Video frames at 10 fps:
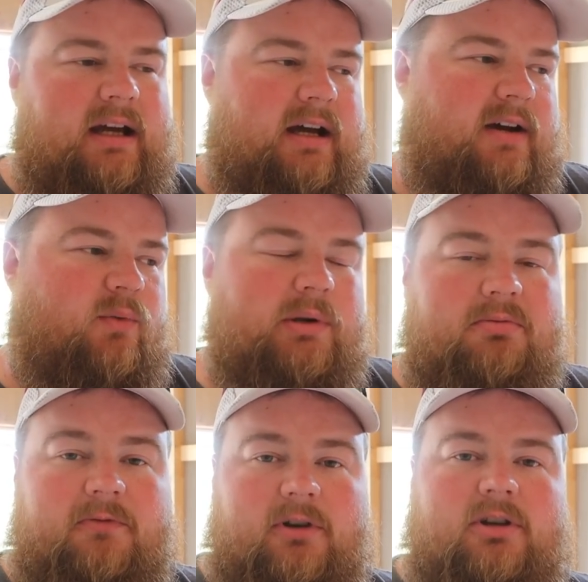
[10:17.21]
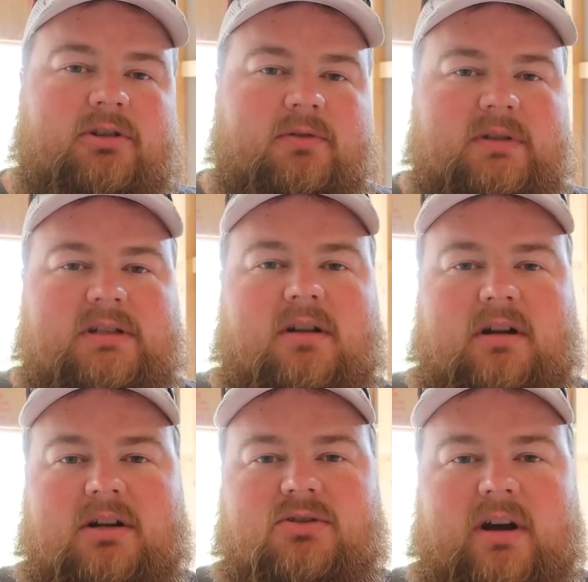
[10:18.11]
Uh, we prefer to install
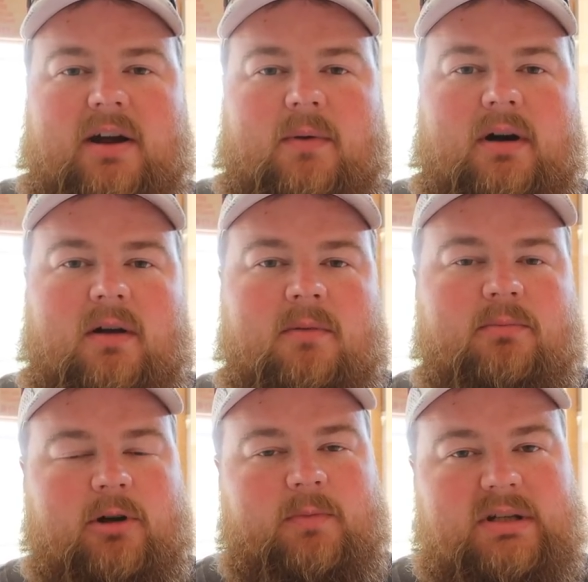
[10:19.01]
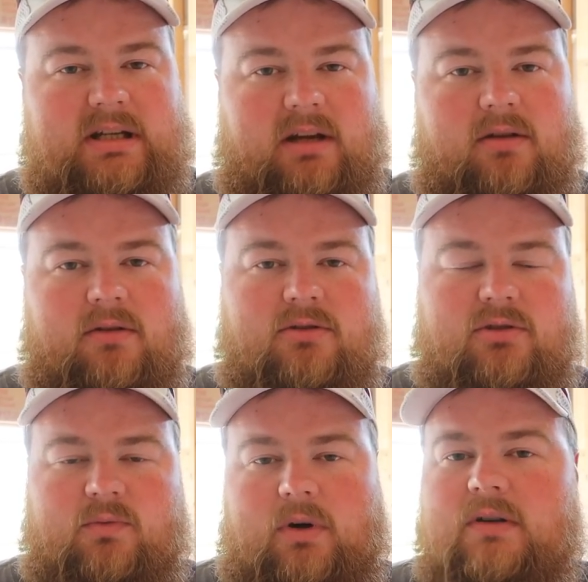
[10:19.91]
our drywall perpendicular
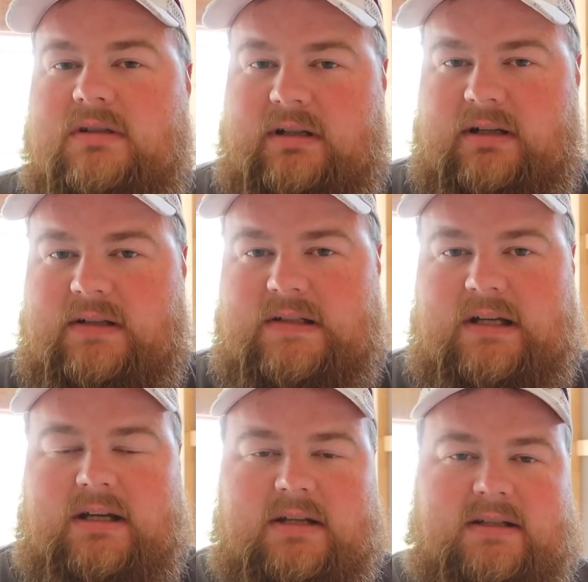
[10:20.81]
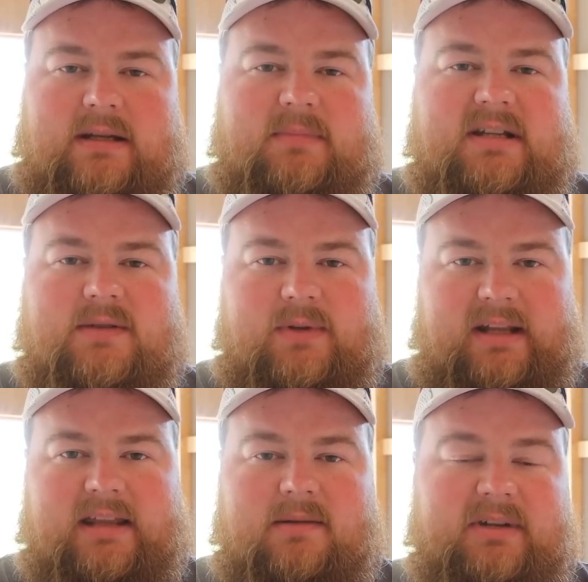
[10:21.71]
to the wall studs so that means we
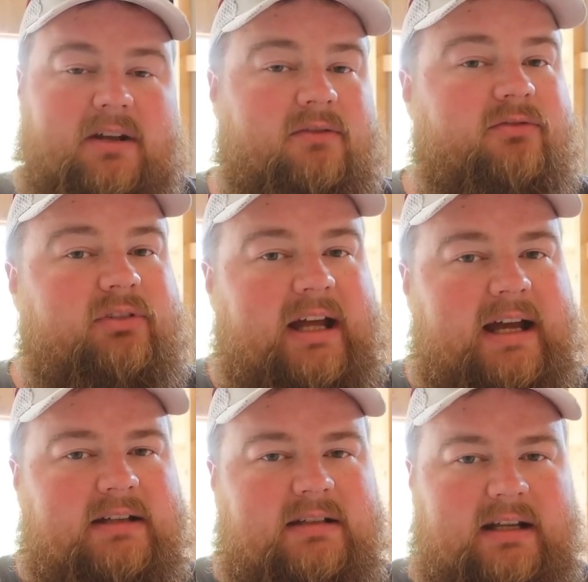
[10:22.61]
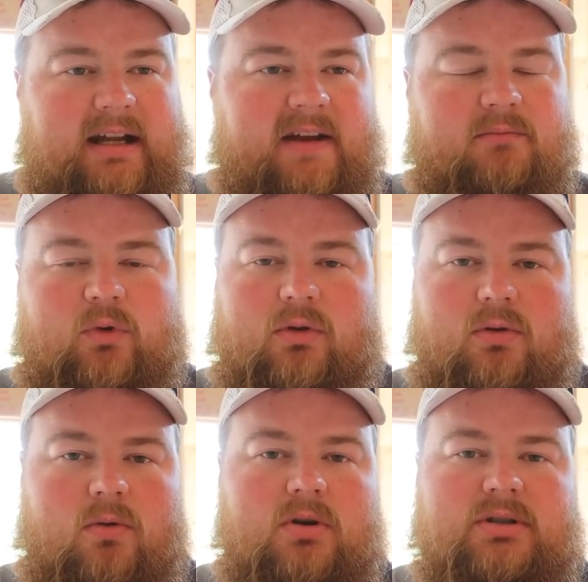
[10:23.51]
lay them down flat and have more
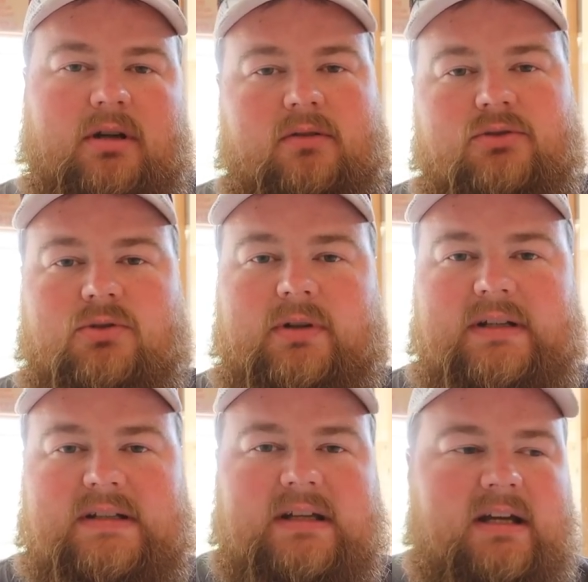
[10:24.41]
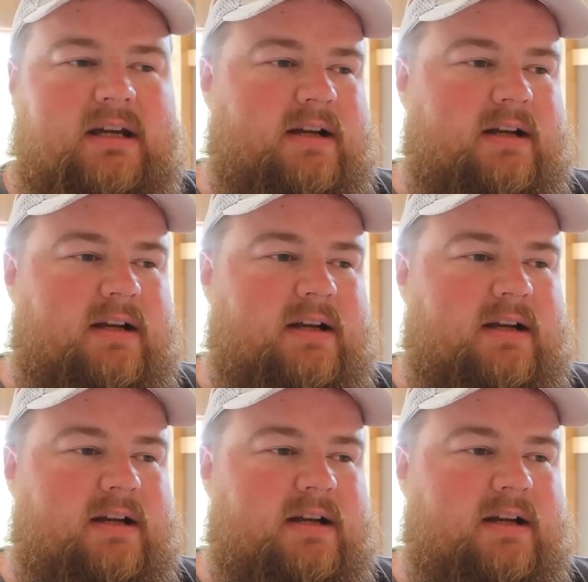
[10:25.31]
horizontal joints.